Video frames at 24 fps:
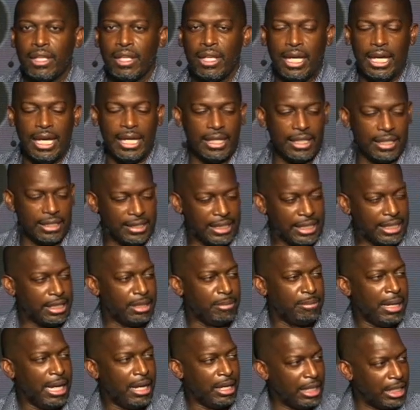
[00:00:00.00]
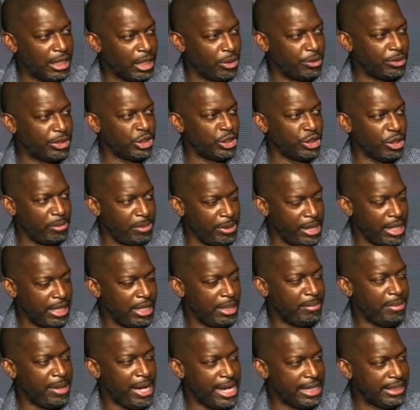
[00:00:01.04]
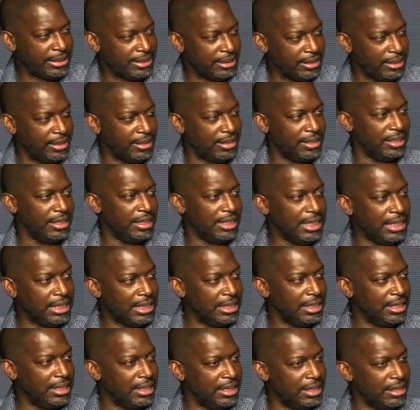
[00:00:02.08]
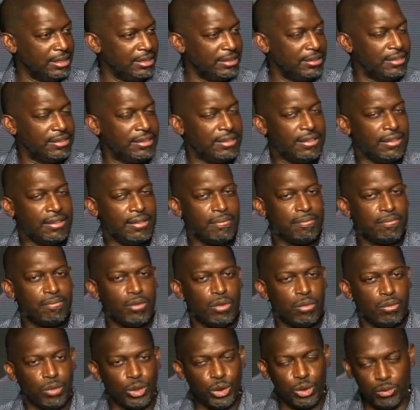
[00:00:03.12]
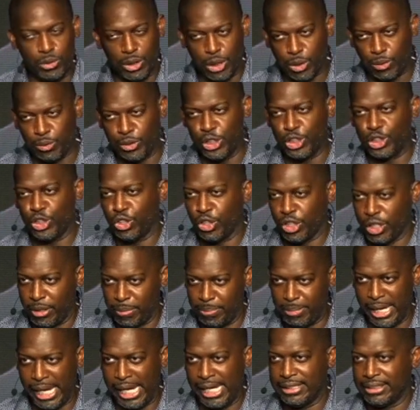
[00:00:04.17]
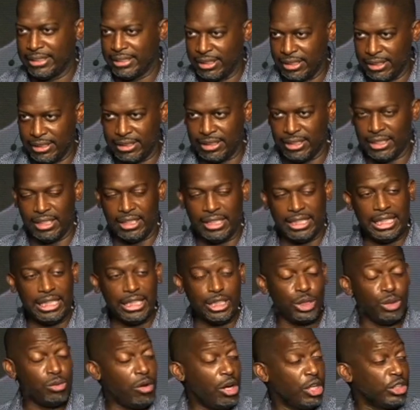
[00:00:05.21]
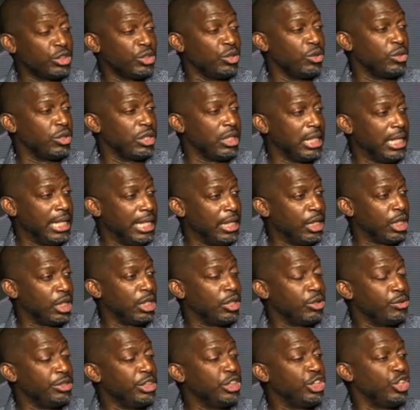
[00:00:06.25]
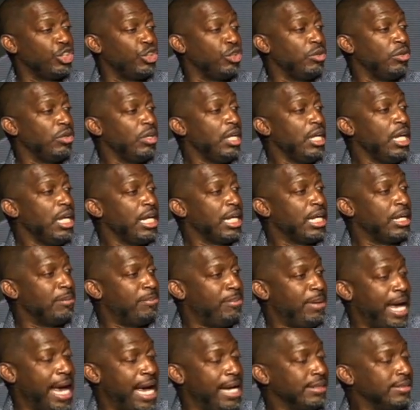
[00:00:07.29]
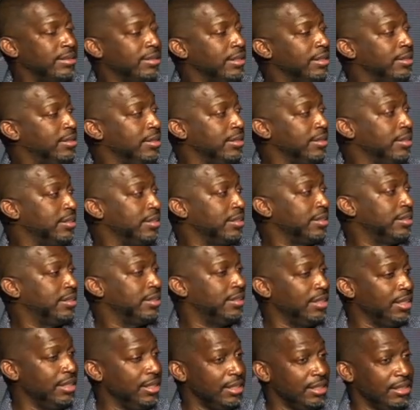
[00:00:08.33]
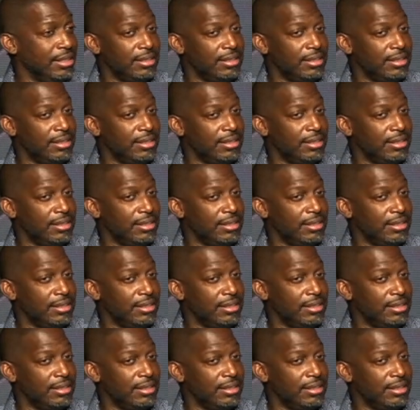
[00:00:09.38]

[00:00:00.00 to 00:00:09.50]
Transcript: And the thing about increase your capacity to lead is when you increase your capacity to lead, you also increase your capacity to succeed.